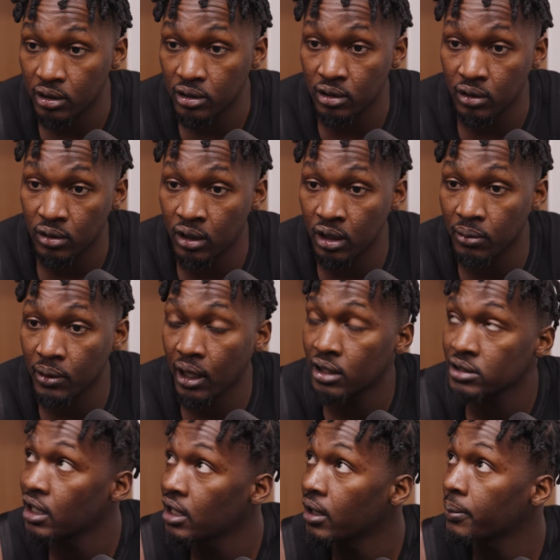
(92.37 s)
You know, keep
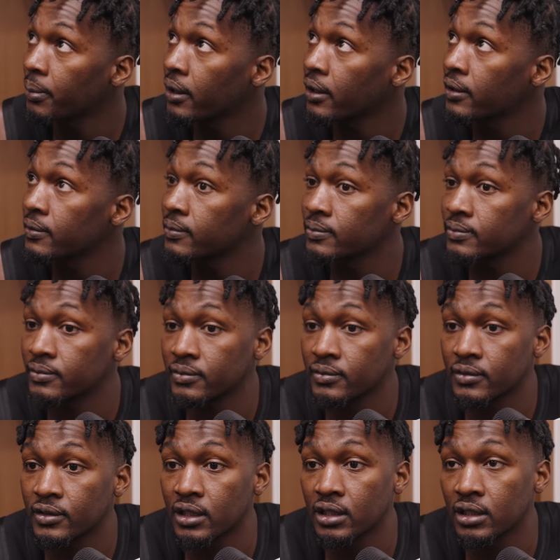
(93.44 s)
guys out of paint.
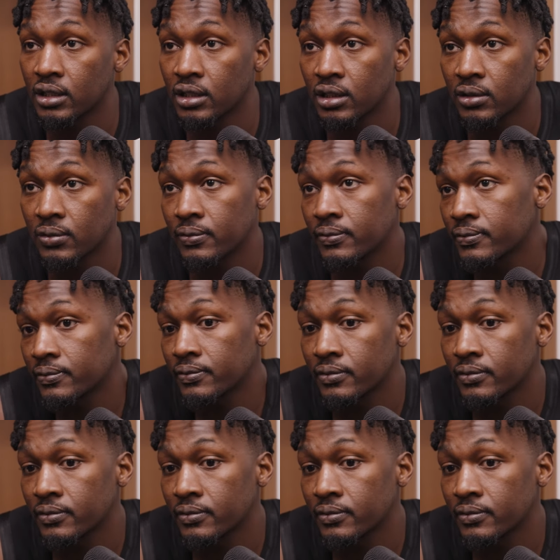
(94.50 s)
And um,